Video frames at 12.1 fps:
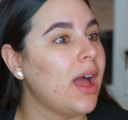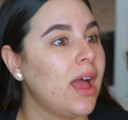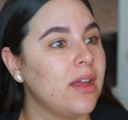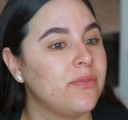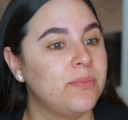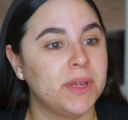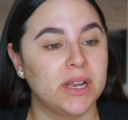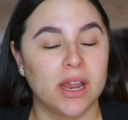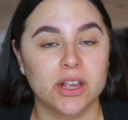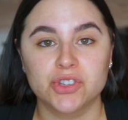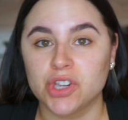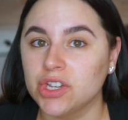I've been
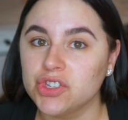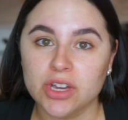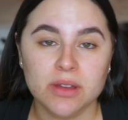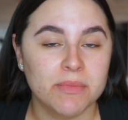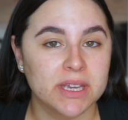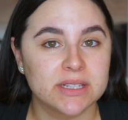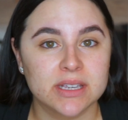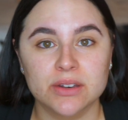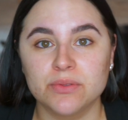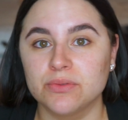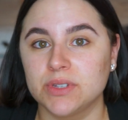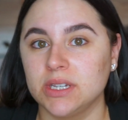like changing up my skin
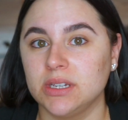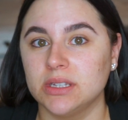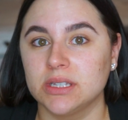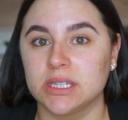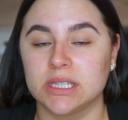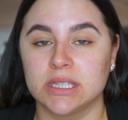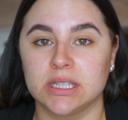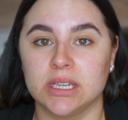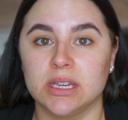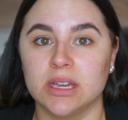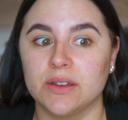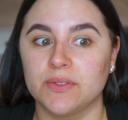routine to
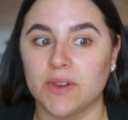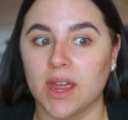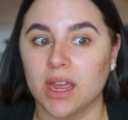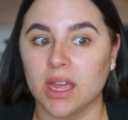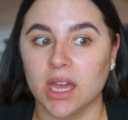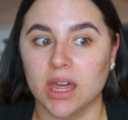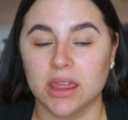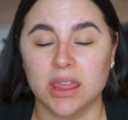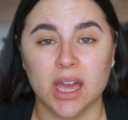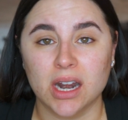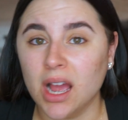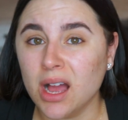see if like
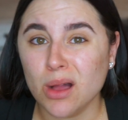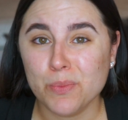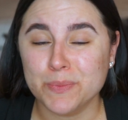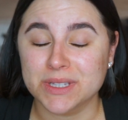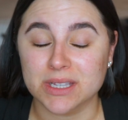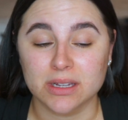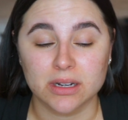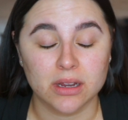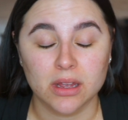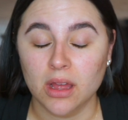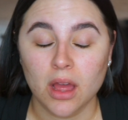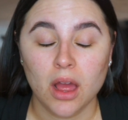that helps, and
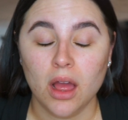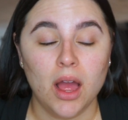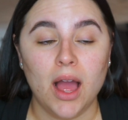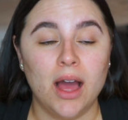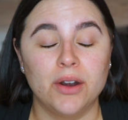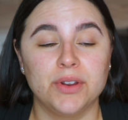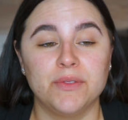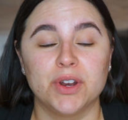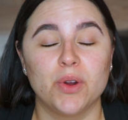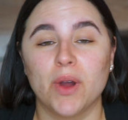I don't even know.